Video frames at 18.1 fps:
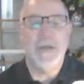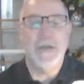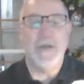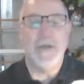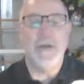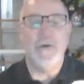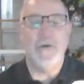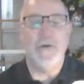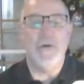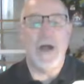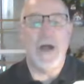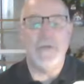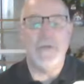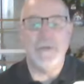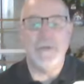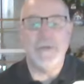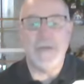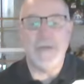and no
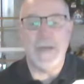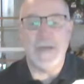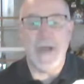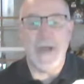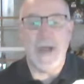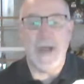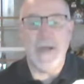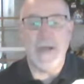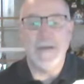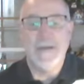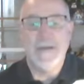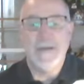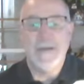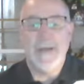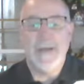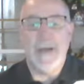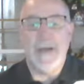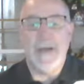confidence in God,
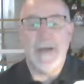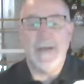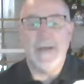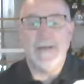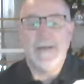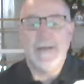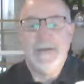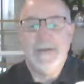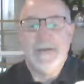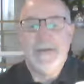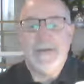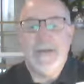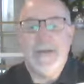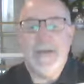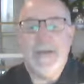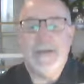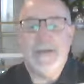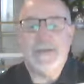and
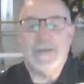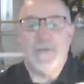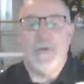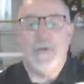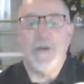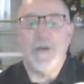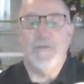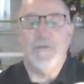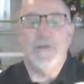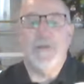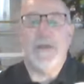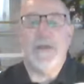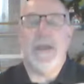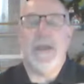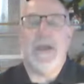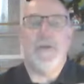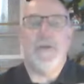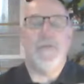he is the one who really
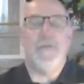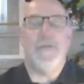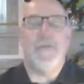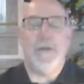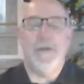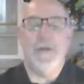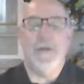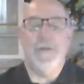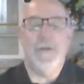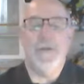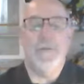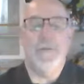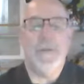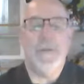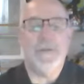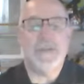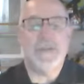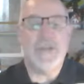cares for you, and you'll
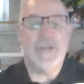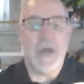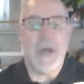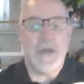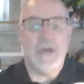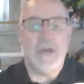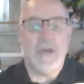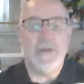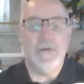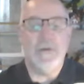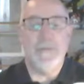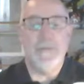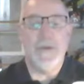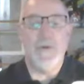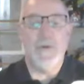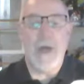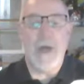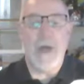be stuck and you'll
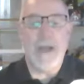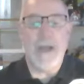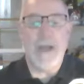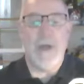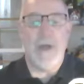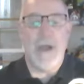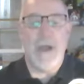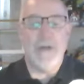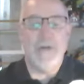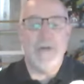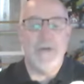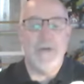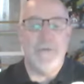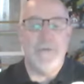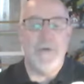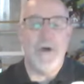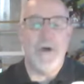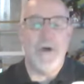be quagmired and
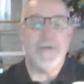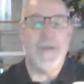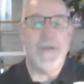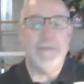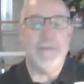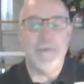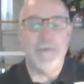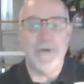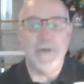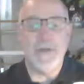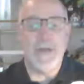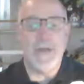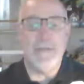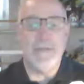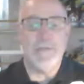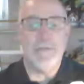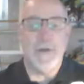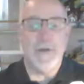you'll fall deeper and
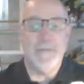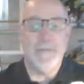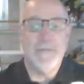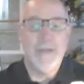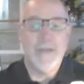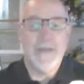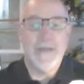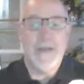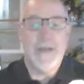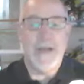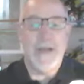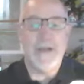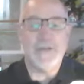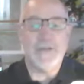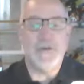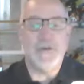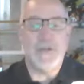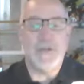deeper. And
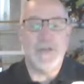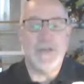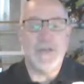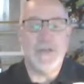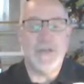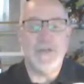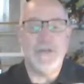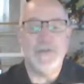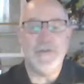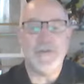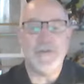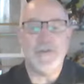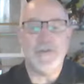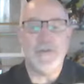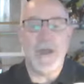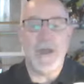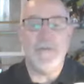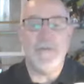as you continue to
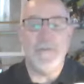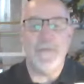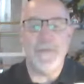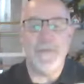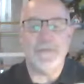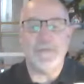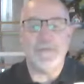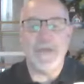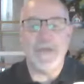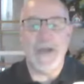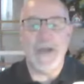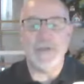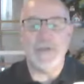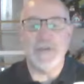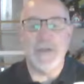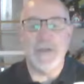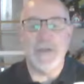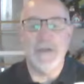stray from his
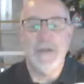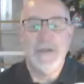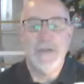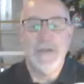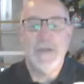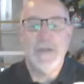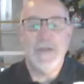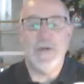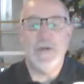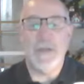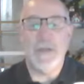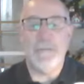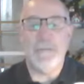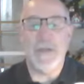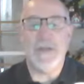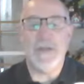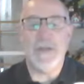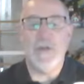protection, you'll
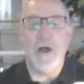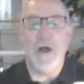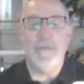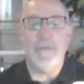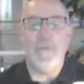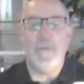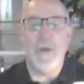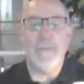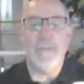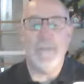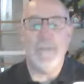get picked off one